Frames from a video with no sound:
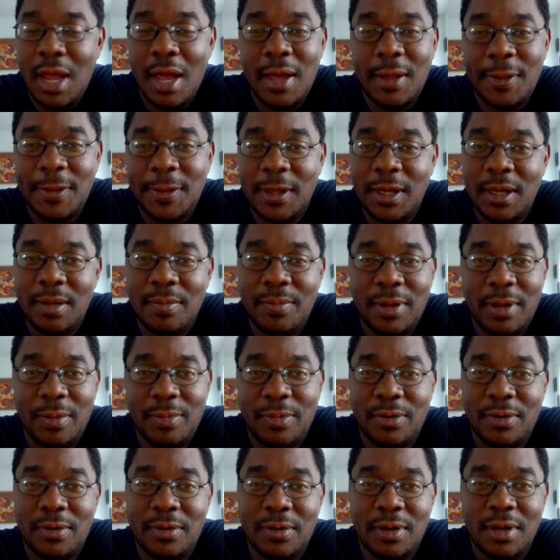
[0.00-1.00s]
I think
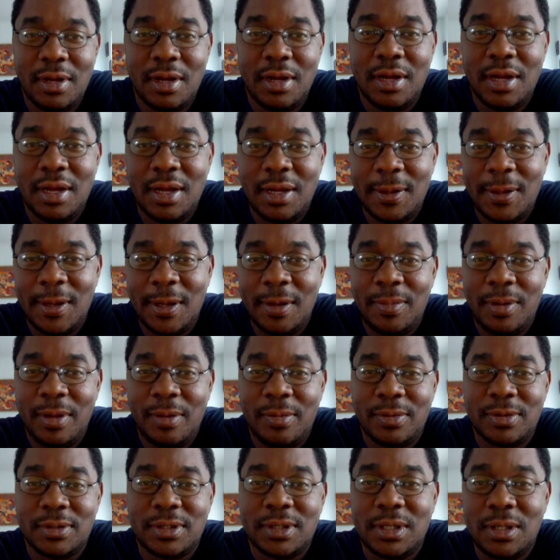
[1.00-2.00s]
people
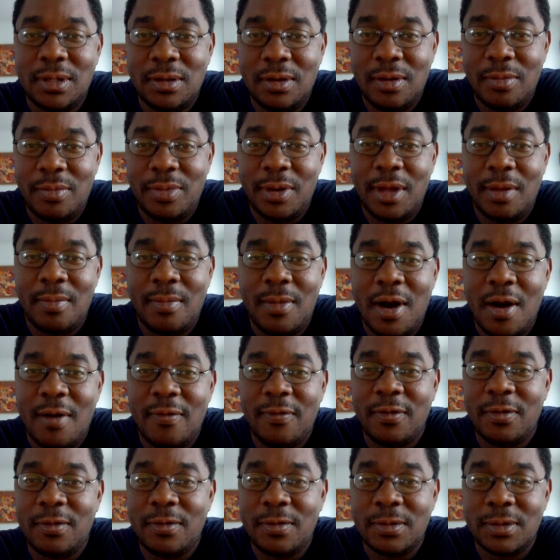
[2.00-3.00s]
are still gonna play
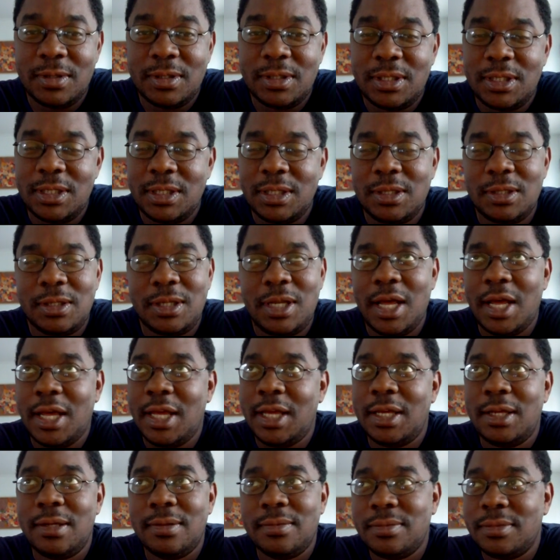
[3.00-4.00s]
Marvel until
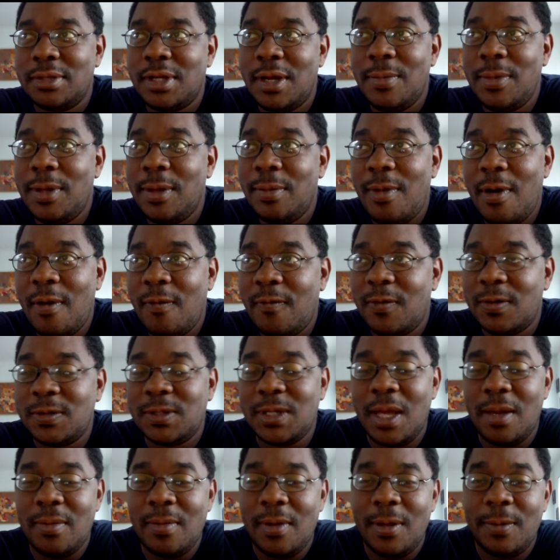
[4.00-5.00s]
Marvel
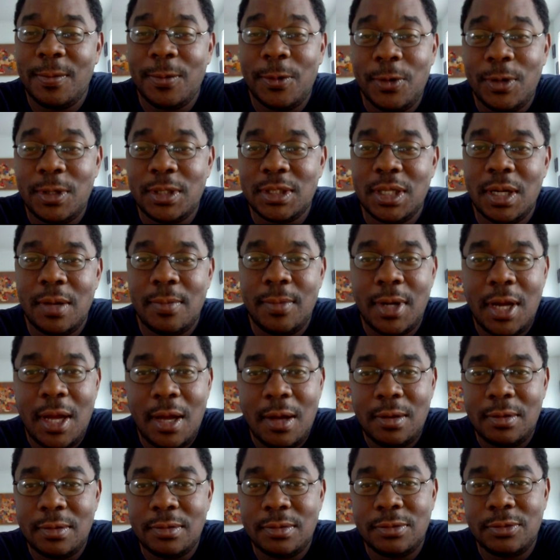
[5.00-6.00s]
vs. Capcom 3 is coming
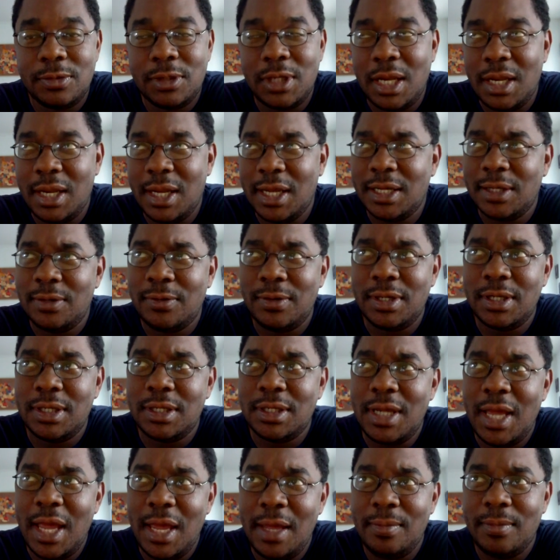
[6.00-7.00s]
out. We got
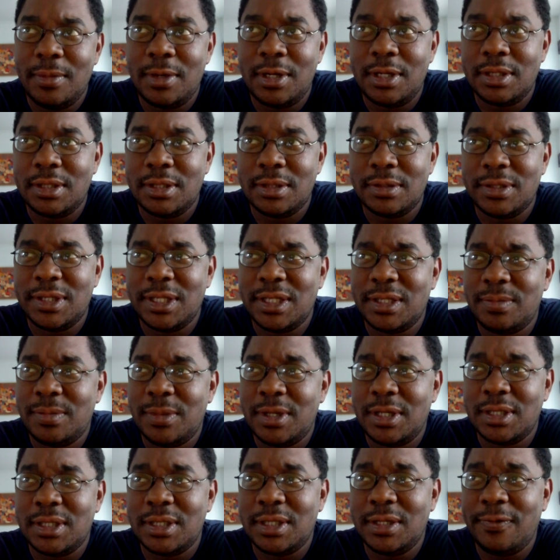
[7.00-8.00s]
8 months, 6
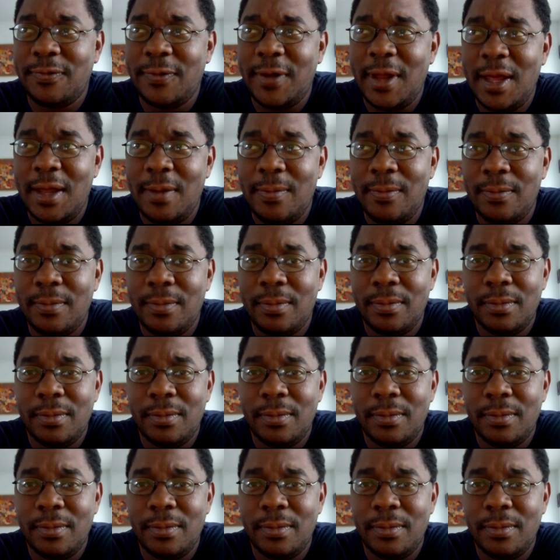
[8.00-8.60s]
months, if that.